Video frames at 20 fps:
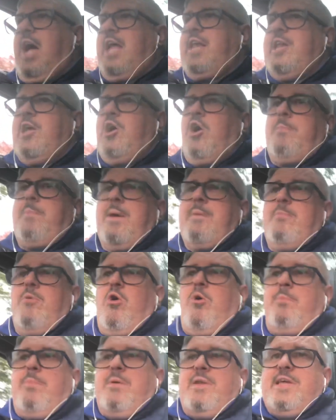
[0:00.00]
little bit
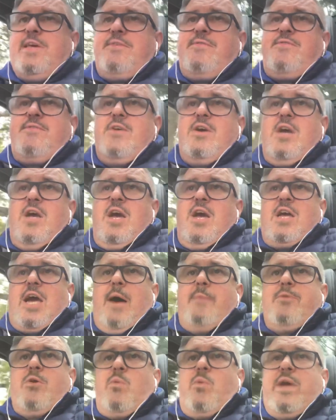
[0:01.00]
more belief.
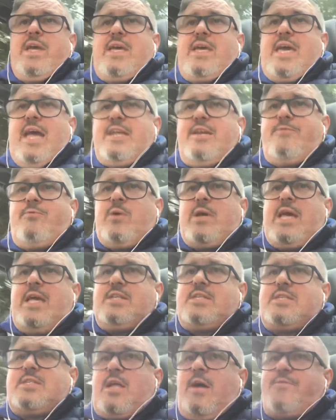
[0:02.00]
Come the weekend, if we
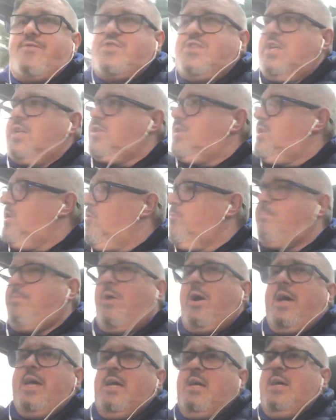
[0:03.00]
get stuffed 6-0
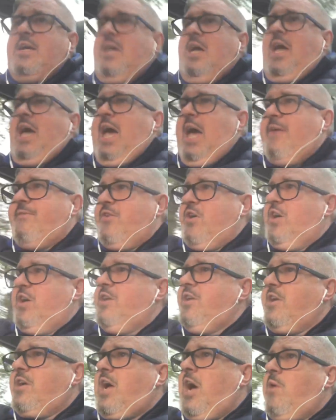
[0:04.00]
by
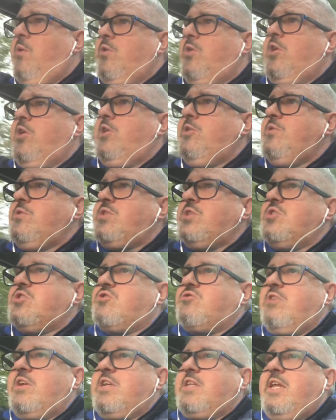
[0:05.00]
Everton and go on a losing
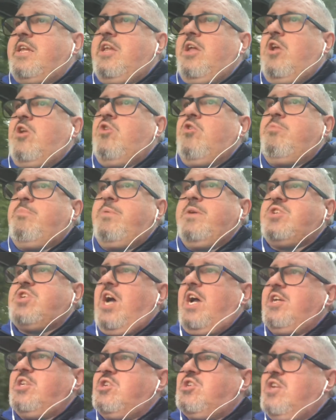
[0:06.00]
streak, then it'll all be
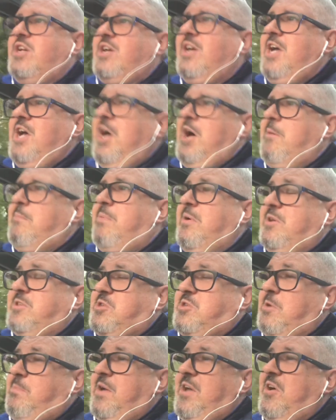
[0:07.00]
changed. But
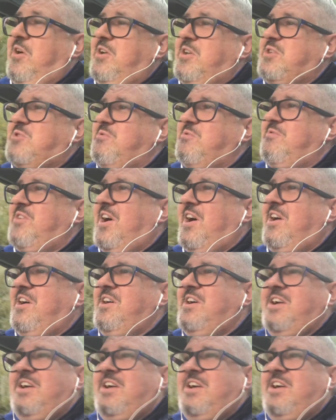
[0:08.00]
to be honest with you,